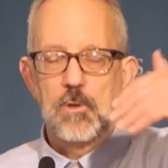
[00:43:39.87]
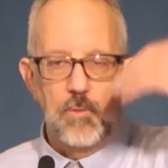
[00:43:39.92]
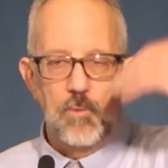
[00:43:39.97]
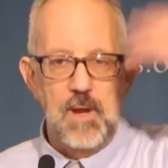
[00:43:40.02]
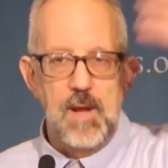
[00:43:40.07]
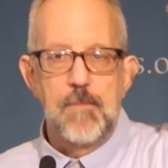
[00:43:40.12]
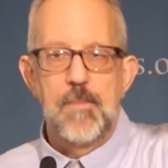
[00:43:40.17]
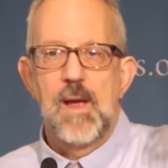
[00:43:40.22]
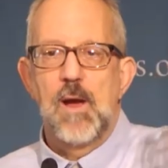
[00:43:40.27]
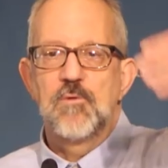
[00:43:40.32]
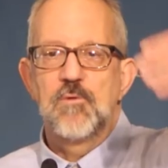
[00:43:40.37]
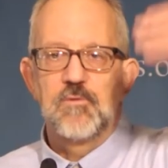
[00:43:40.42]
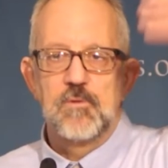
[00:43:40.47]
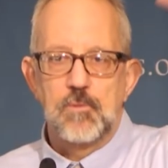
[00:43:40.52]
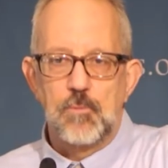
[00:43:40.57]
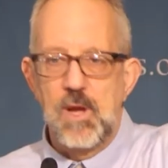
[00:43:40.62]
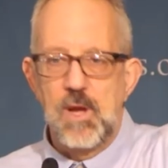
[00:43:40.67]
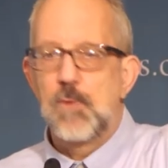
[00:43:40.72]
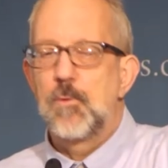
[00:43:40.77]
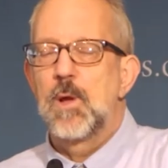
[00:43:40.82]
our grandparents
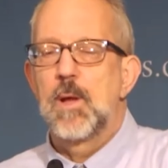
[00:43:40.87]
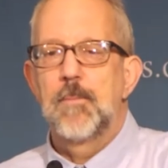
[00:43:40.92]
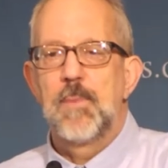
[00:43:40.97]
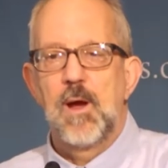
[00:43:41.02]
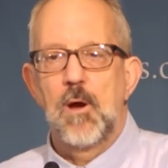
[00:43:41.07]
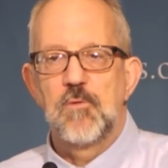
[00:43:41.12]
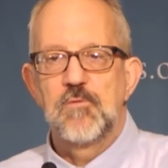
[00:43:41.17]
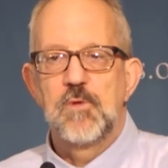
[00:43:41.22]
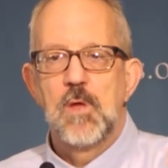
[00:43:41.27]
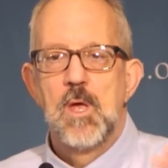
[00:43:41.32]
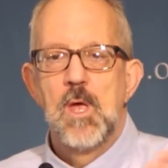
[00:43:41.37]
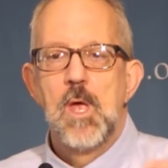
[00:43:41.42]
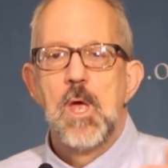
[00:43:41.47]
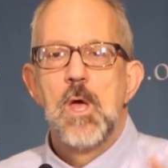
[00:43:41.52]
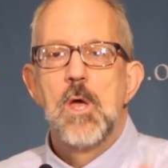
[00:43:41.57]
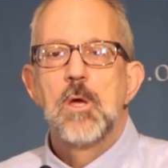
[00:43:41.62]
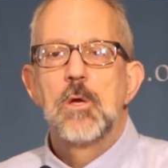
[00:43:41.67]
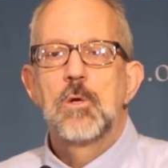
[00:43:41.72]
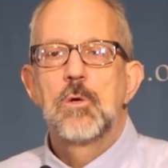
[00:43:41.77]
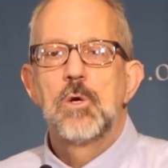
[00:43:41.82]
and great-grandparents,
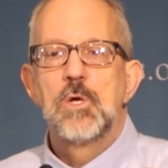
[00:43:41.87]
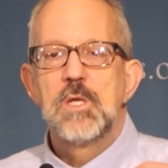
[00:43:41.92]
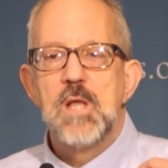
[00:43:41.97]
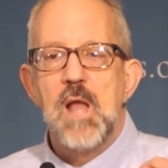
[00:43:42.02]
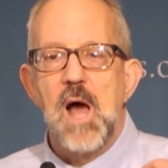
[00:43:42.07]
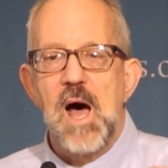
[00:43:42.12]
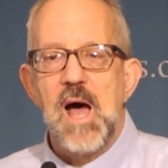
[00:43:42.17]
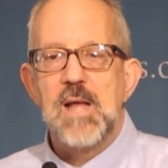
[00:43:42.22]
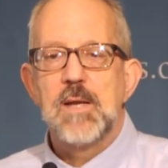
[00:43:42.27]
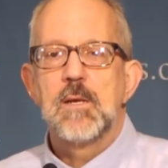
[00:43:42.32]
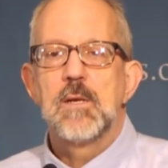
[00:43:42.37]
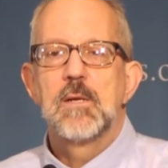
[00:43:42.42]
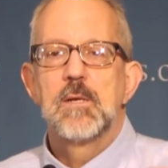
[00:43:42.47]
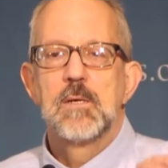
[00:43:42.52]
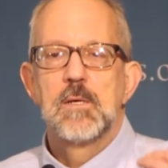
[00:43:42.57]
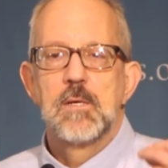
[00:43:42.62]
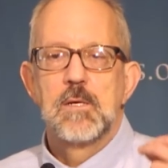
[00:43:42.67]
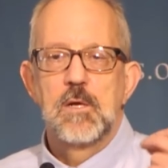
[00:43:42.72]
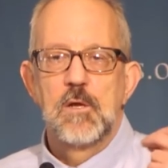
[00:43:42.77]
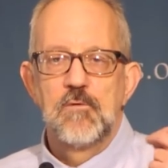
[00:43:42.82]
could
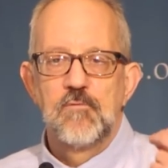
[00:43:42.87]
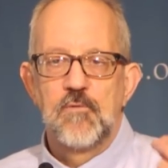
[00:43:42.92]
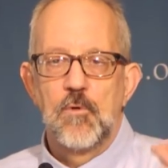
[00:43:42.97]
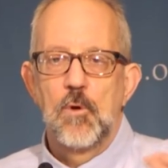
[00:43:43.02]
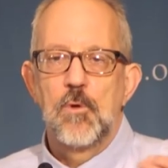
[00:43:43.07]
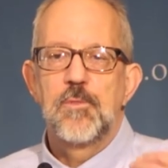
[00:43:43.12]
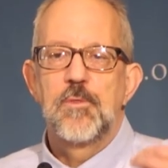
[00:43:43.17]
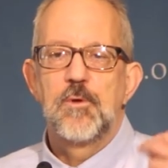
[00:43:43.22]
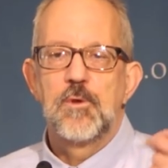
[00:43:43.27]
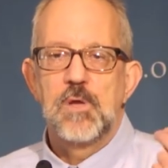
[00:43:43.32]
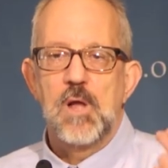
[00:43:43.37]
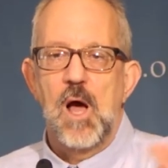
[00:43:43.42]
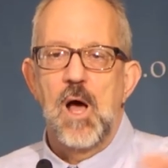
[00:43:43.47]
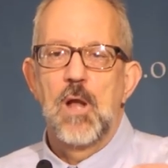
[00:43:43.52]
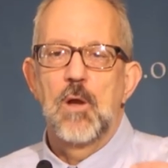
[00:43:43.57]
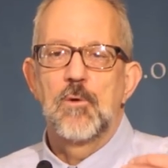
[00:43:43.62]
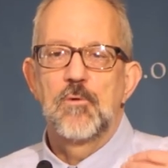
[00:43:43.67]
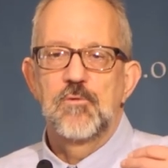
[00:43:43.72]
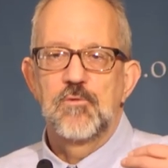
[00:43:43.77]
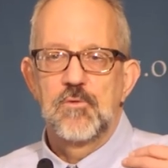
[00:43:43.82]
not convert their
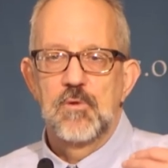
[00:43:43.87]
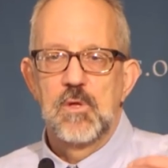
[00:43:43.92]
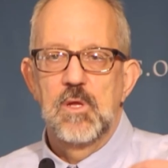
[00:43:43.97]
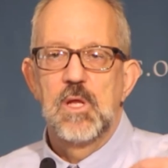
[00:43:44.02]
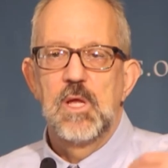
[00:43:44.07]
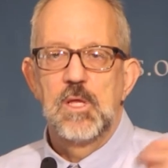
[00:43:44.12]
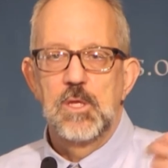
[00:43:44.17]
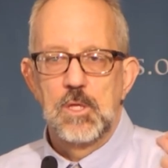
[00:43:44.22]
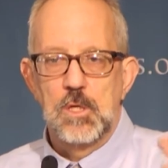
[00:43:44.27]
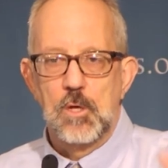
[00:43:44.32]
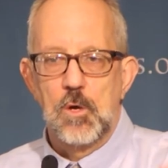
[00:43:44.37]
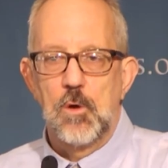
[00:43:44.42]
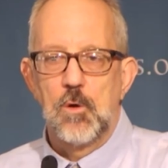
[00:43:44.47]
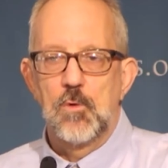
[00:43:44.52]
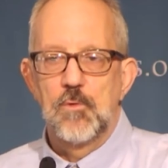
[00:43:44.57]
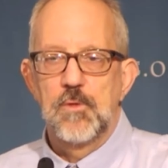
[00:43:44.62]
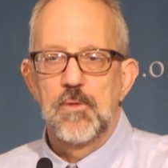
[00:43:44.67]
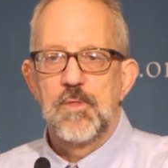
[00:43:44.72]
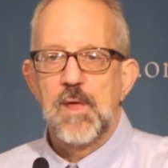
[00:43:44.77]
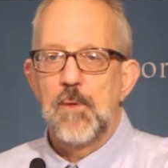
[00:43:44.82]
dollars into
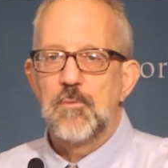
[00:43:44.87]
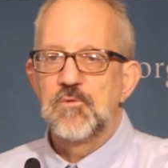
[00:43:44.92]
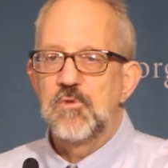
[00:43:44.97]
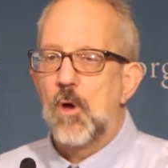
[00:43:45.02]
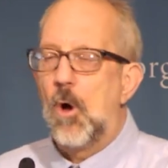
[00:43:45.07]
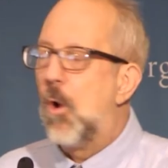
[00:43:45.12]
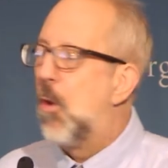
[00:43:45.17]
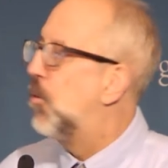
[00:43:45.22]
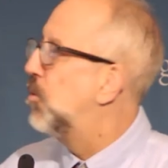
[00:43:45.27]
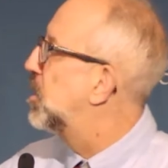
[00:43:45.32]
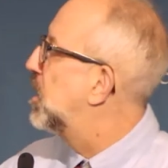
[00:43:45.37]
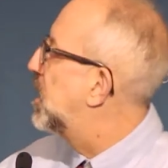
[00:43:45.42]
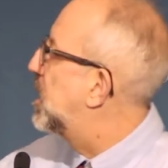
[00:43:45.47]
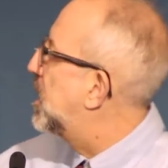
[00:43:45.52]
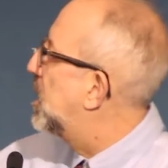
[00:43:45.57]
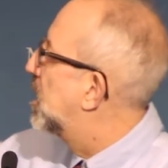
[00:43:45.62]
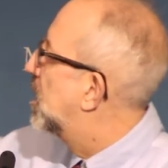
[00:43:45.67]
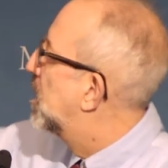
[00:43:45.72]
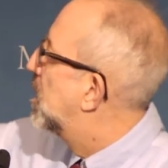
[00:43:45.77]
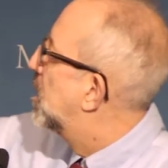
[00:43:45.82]
gold. That was only,